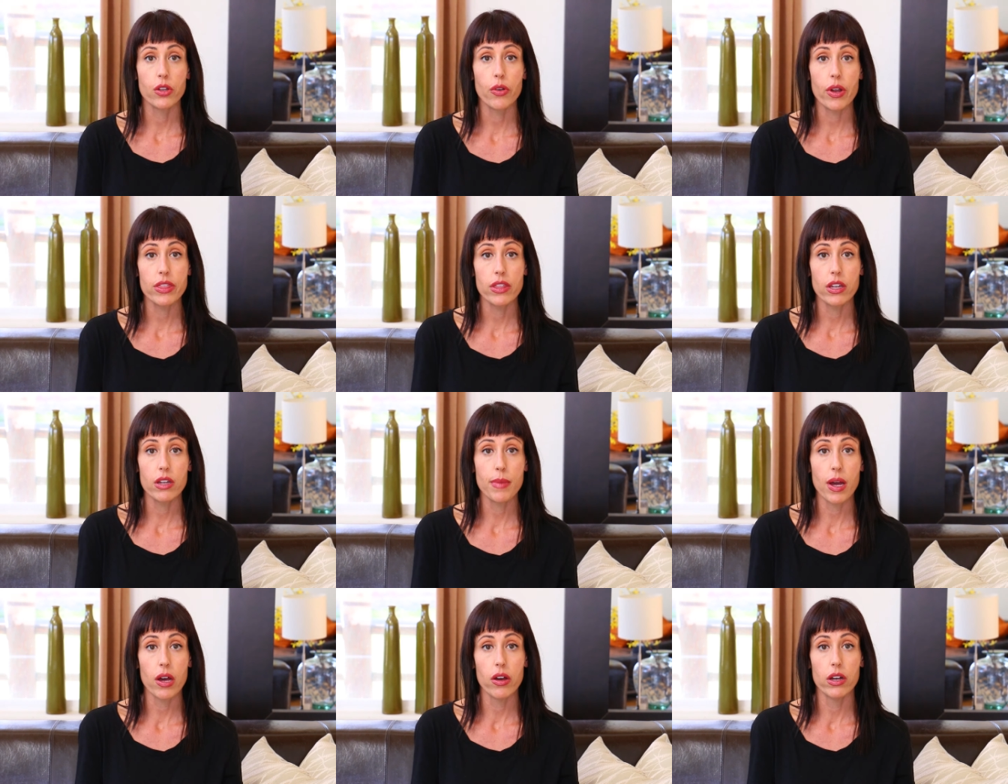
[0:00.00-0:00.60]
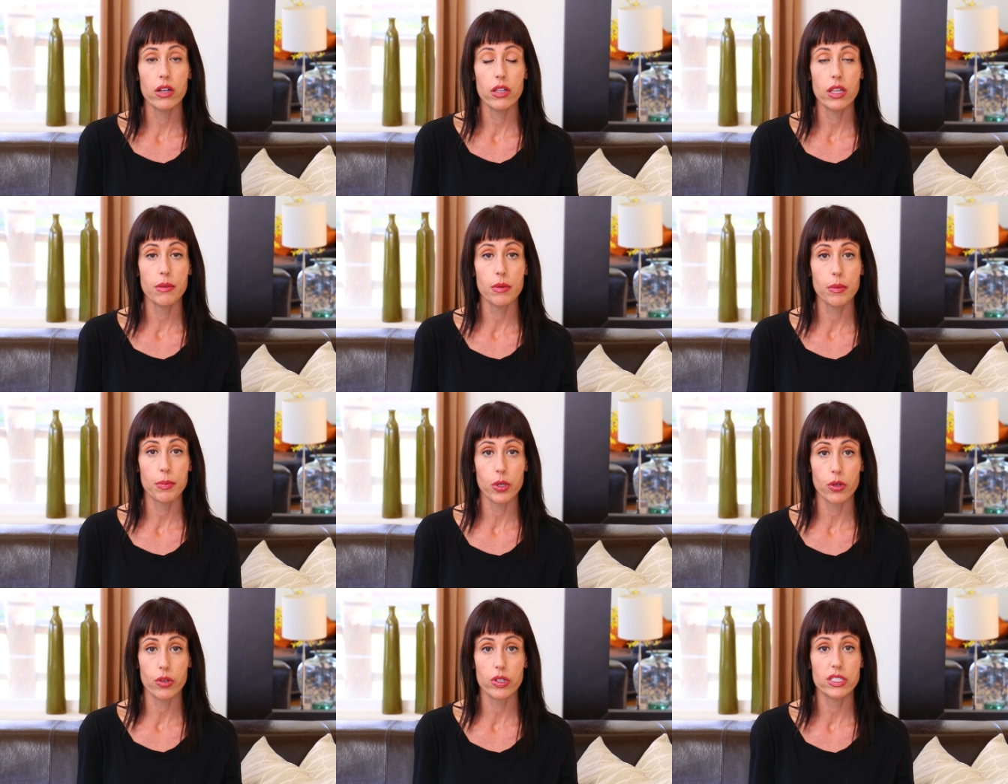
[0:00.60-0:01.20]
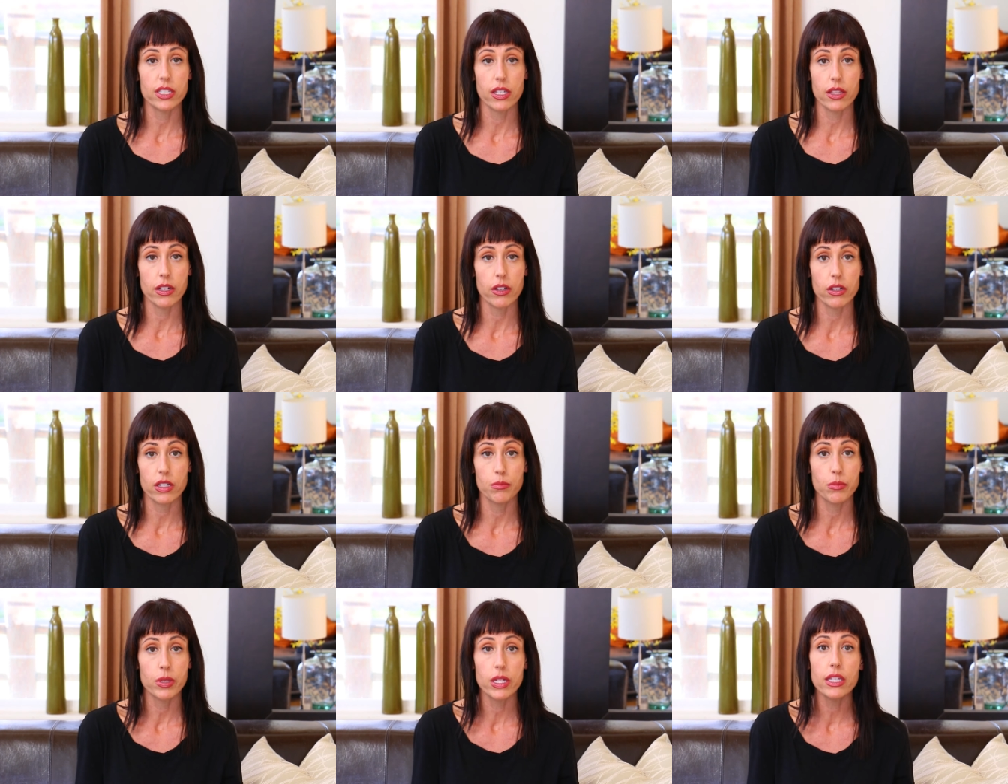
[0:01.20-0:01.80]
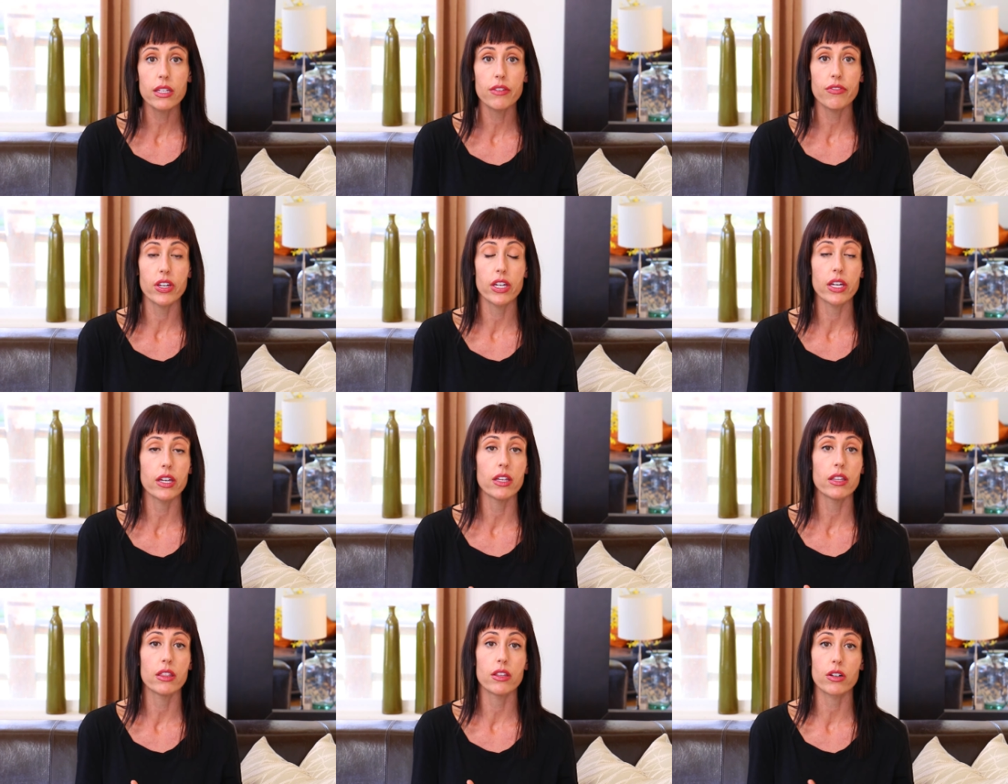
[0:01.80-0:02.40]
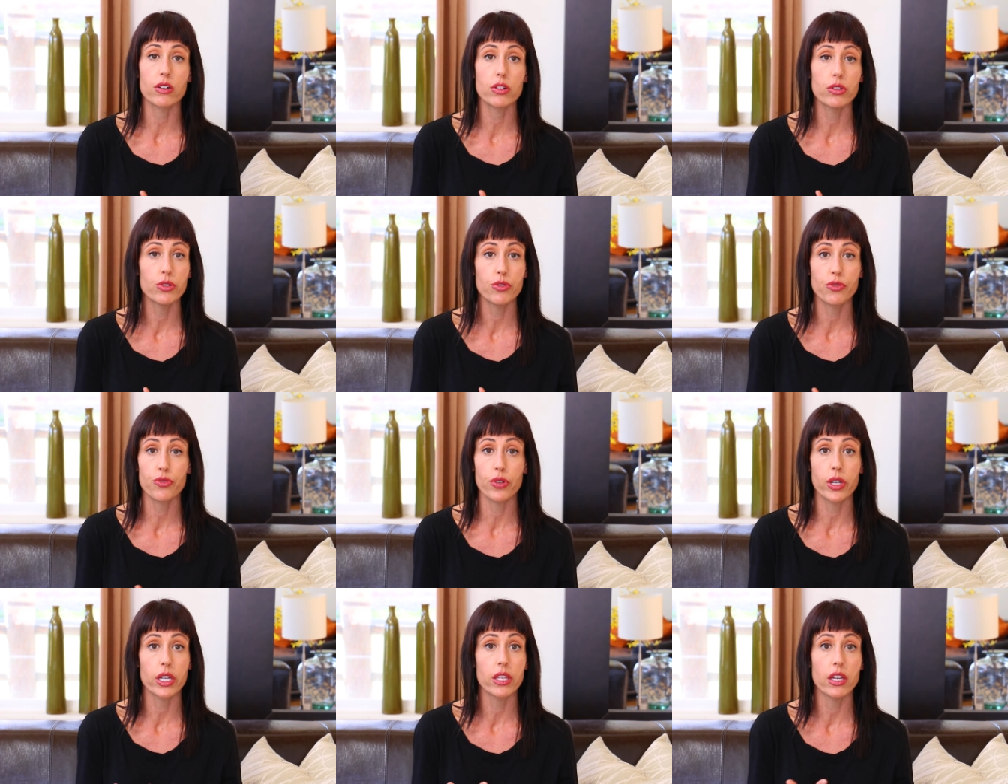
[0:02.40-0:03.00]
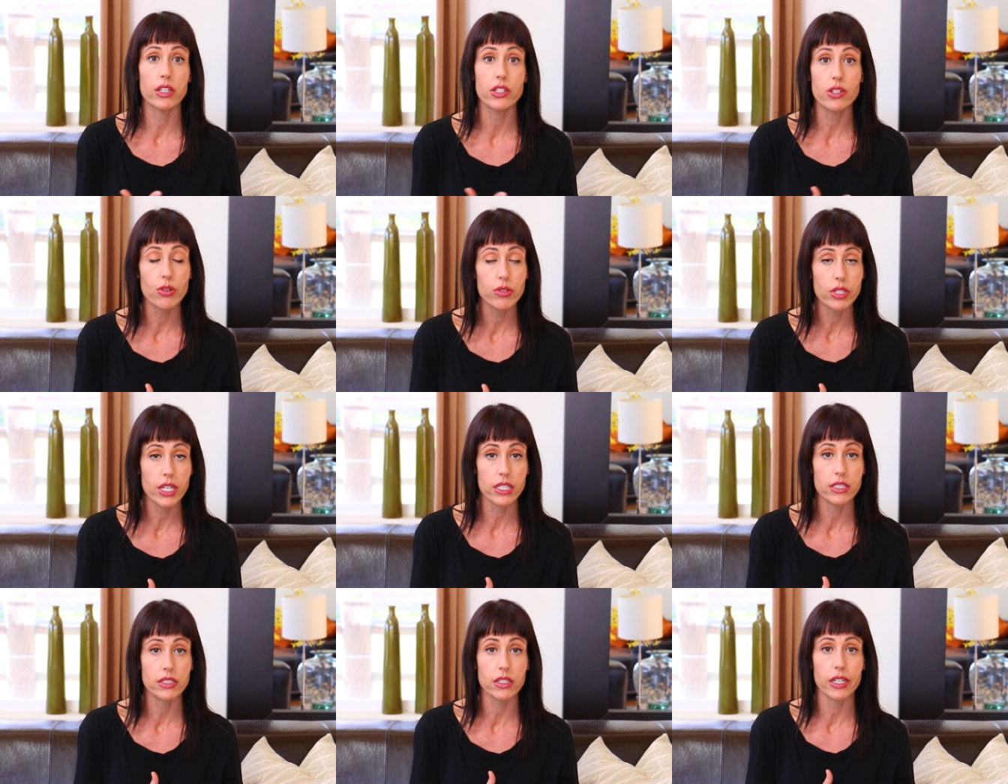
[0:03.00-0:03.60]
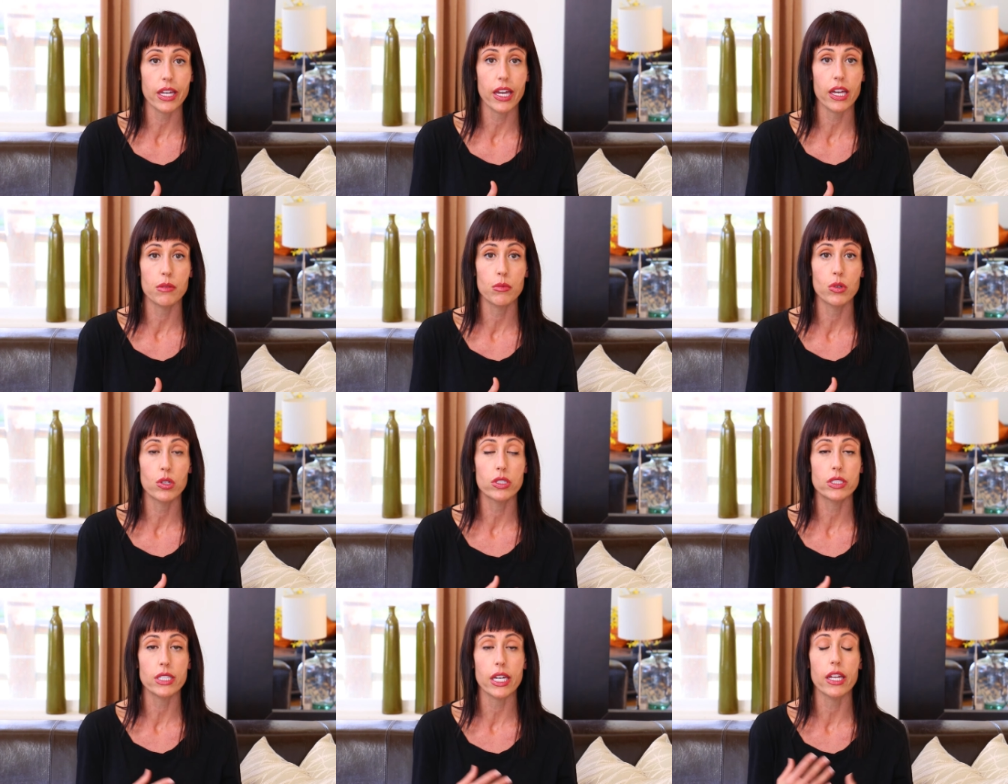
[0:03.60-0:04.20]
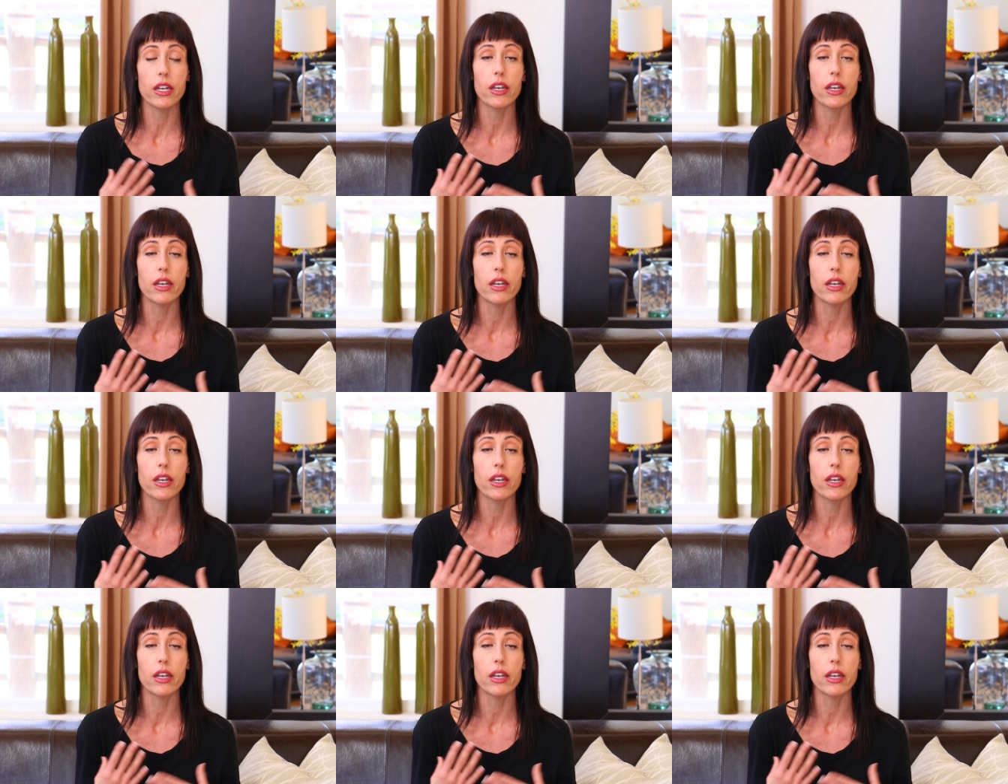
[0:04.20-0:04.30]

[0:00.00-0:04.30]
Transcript: The great thing about Alima Pure is that they're completely vegan, they're gluten-free, they don't test on animals,